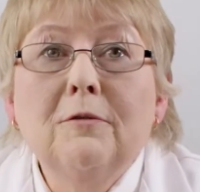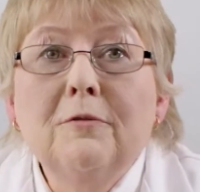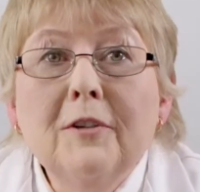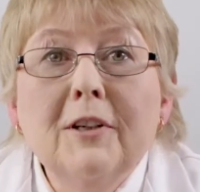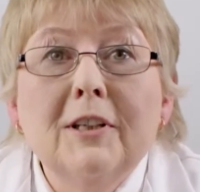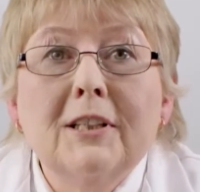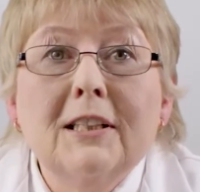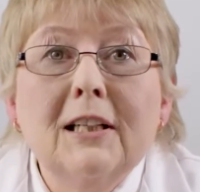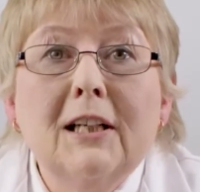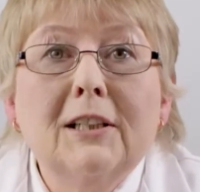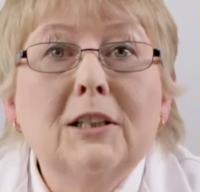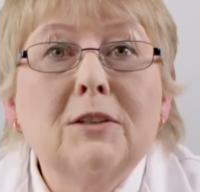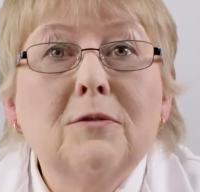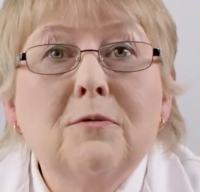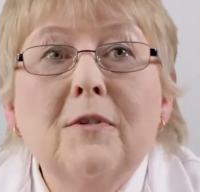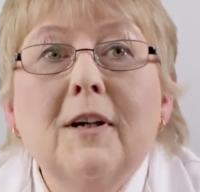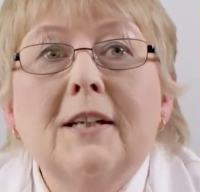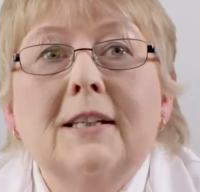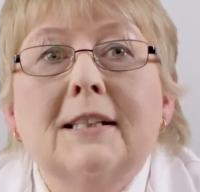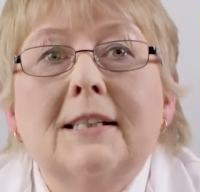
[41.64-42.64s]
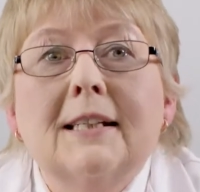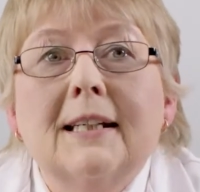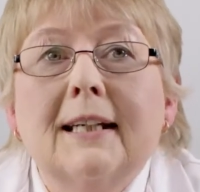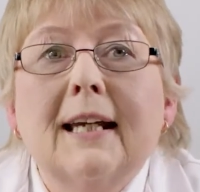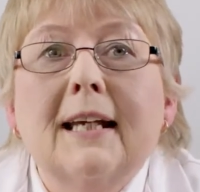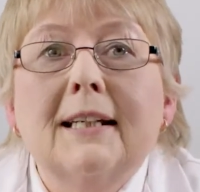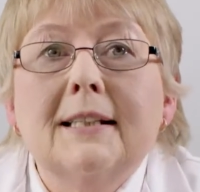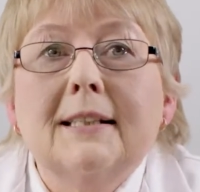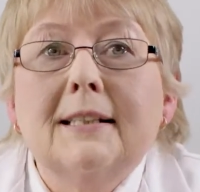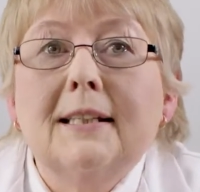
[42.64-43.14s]
first line of defence
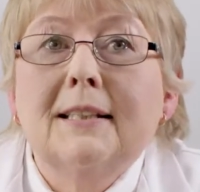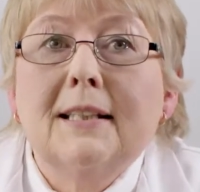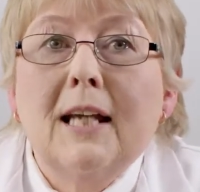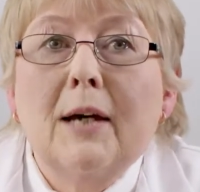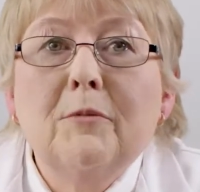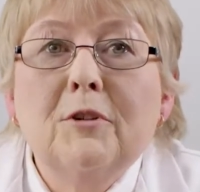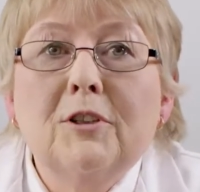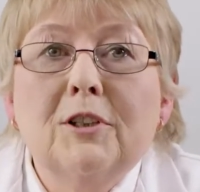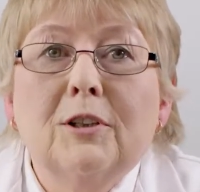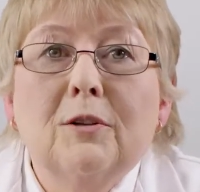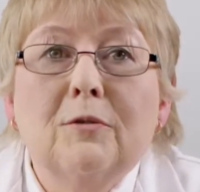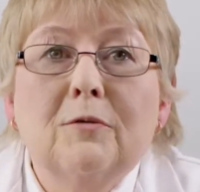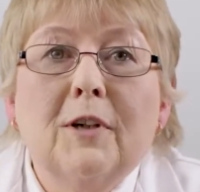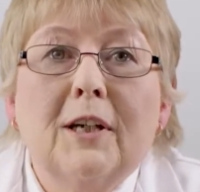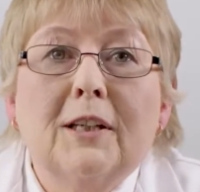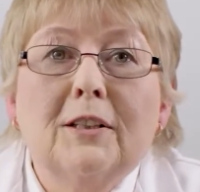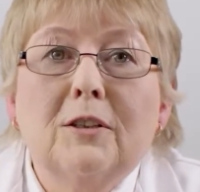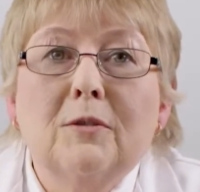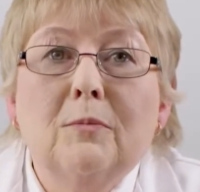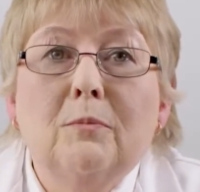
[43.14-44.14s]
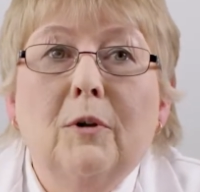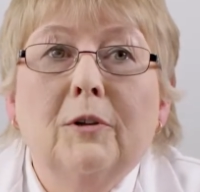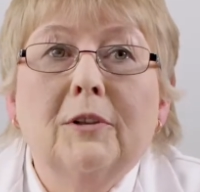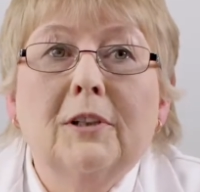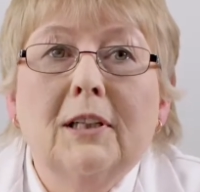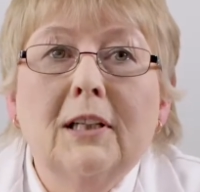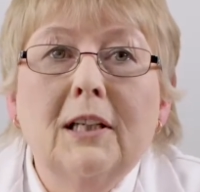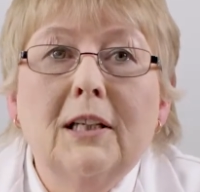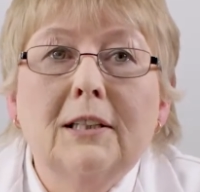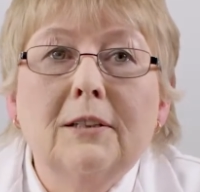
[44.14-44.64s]
against the damaging effects of
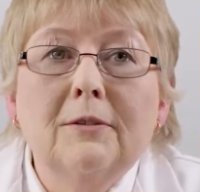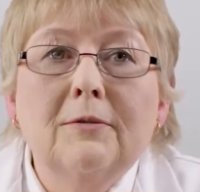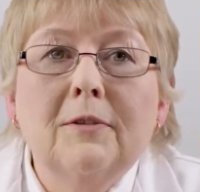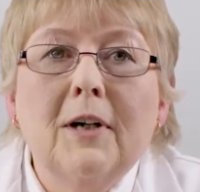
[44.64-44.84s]
modern life,